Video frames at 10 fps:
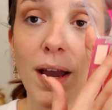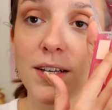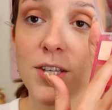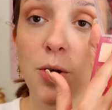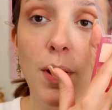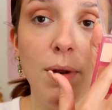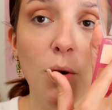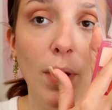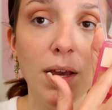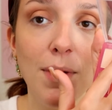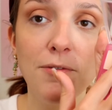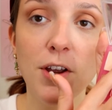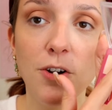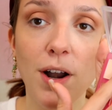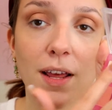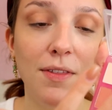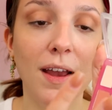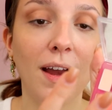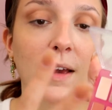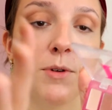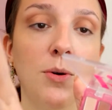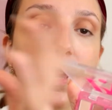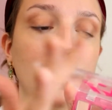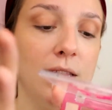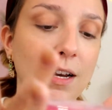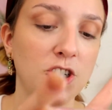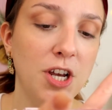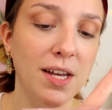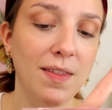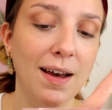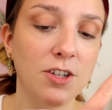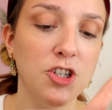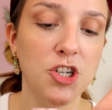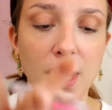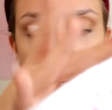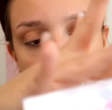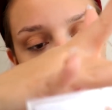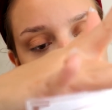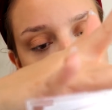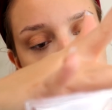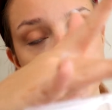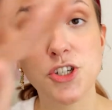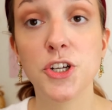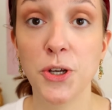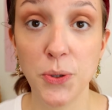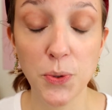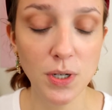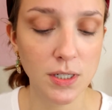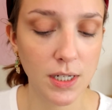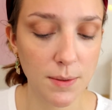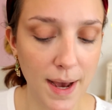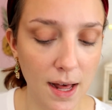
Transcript: Okay, so I'm not wetting my finger or anything. I am going into that shade. That is shade two in the